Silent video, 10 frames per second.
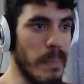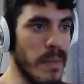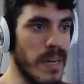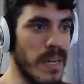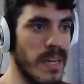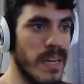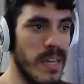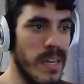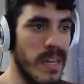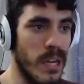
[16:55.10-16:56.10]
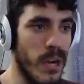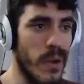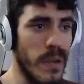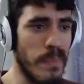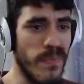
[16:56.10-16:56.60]
But
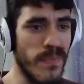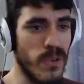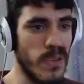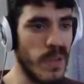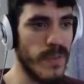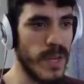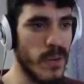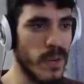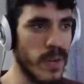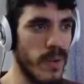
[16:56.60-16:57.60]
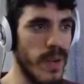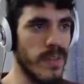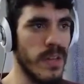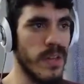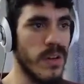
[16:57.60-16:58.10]
going up the first elevator, we arrived
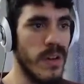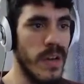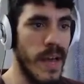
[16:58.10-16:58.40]
here.